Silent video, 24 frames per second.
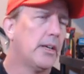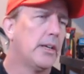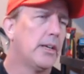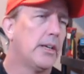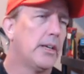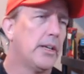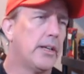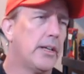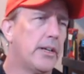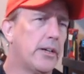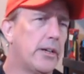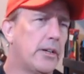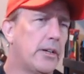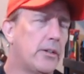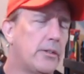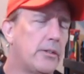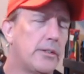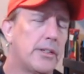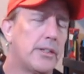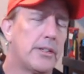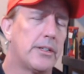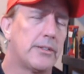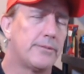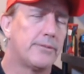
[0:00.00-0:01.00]
You know,
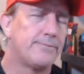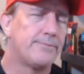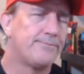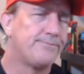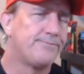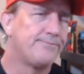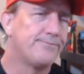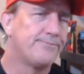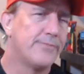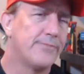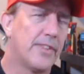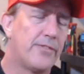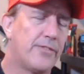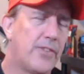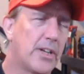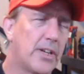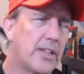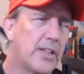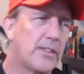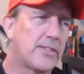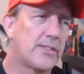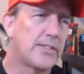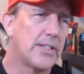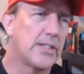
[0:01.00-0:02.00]
it
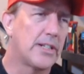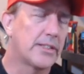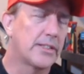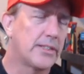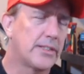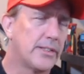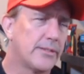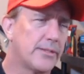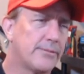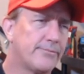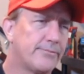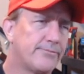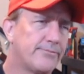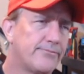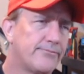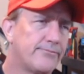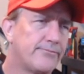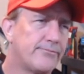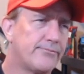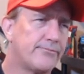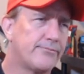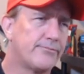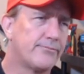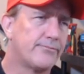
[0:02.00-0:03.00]
fucking sucked.
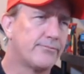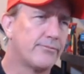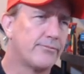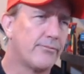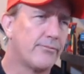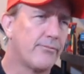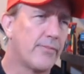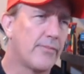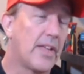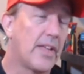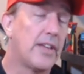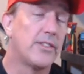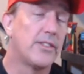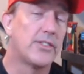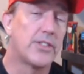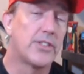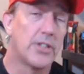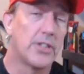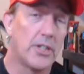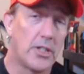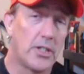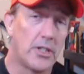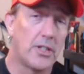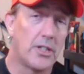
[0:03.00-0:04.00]

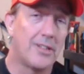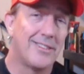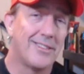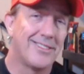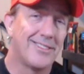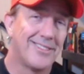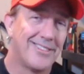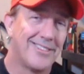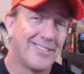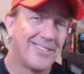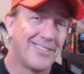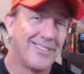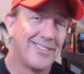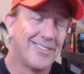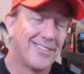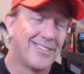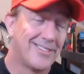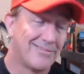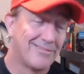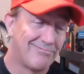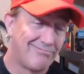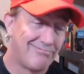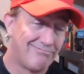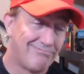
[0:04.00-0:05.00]
Until
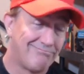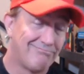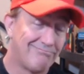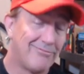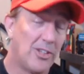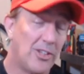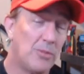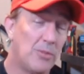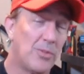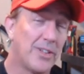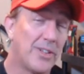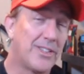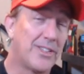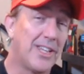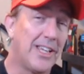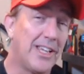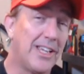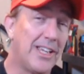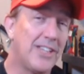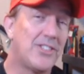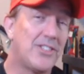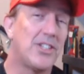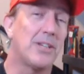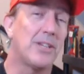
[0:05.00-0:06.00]
we went to
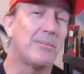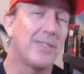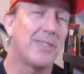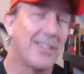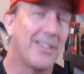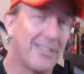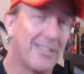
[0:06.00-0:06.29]
Egypt.